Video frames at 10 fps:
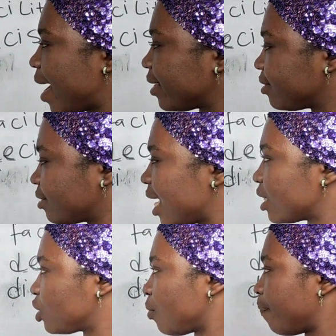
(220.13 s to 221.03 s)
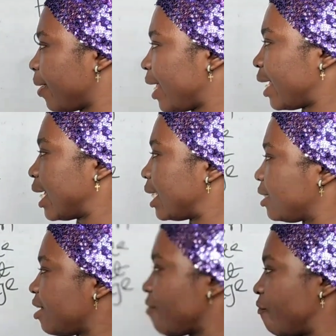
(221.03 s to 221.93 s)
I decide to pick
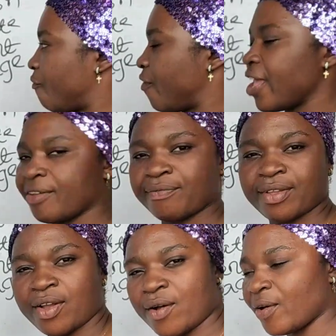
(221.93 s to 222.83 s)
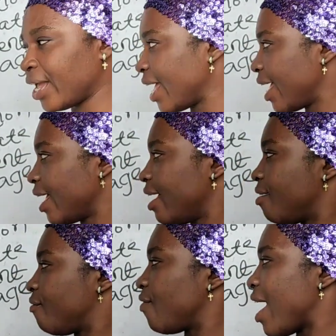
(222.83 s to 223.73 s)
the fi. Okay,
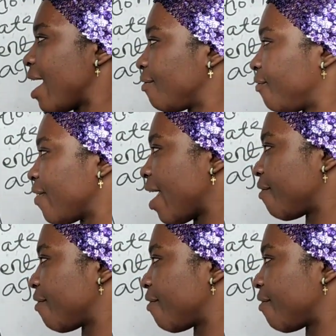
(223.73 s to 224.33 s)
fa, fe,